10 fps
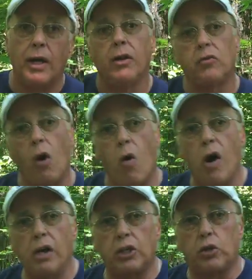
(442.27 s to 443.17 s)
Let's go
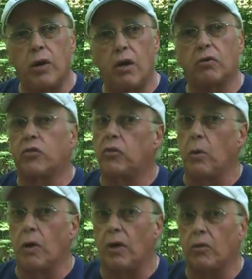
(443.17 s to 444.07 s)
on the trail and
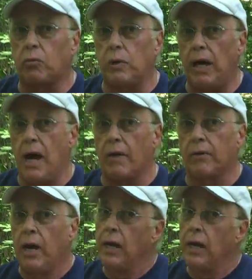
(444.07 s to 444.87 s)
see what else we have.